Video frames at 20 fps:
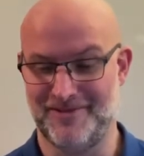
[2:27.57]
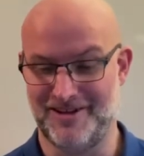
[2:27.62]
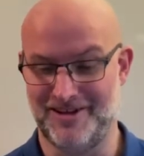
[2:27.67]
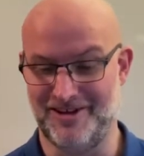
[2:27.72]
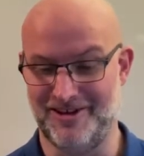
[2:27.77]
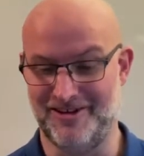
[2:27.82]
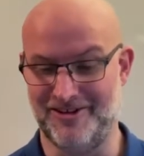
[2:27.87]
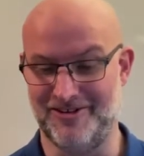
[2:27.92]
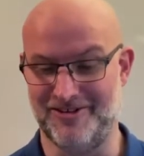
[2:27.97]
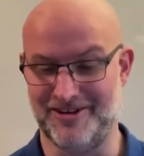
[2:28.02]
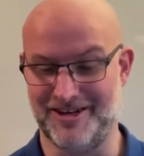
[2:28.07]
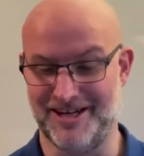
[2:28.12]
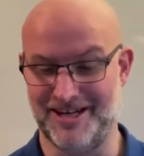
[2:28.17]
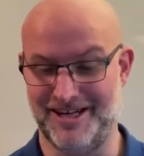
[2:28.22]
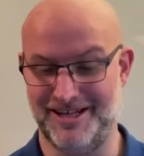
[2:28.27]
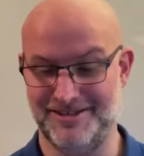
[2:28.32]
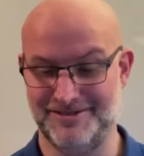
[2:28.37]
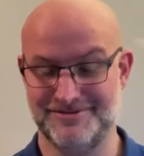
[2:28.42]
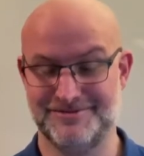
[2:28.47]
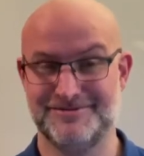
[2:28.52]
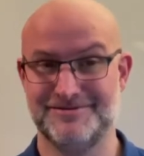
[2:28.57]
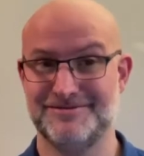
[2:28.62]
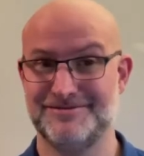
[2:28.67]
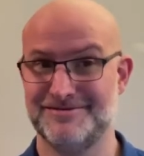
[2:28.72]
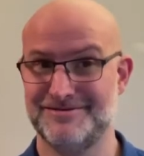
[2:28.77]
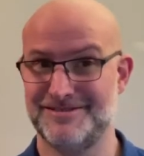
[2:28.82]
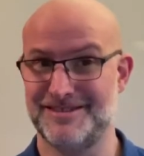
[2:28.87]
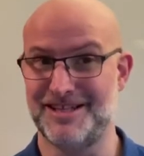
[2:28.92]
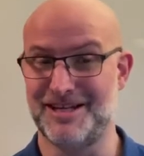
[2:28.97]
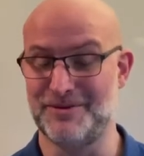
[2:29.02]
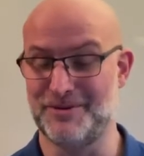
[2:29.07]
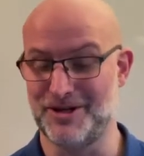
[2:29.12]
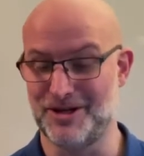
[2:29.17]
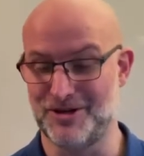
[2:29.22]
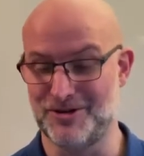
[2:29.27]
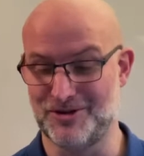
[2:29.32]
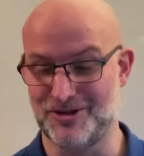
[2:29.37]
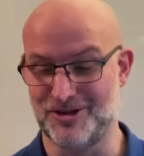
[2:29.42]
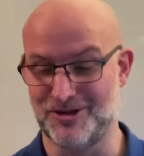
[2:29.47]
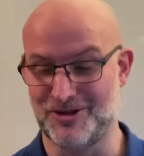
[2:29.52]
Okay, here we go.
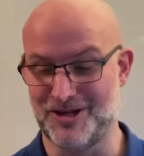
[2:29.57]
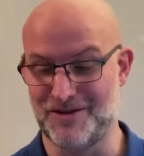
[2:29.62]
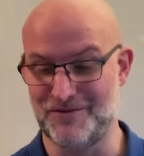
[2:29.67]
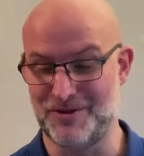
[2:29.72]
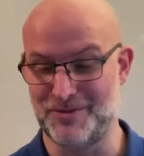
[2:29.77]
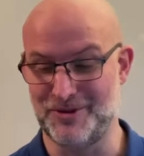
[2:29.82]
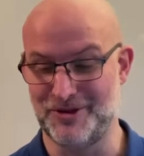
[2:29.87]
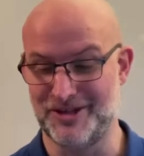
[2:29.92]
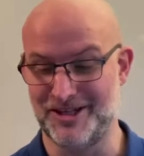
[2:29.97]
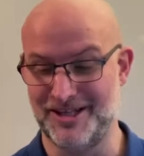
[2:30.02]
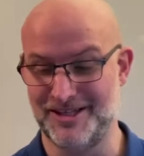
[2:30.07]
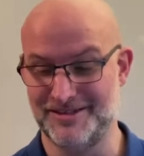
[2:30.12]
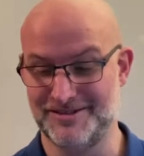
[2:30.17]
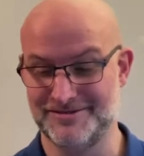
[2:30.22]
Good luck, everybody.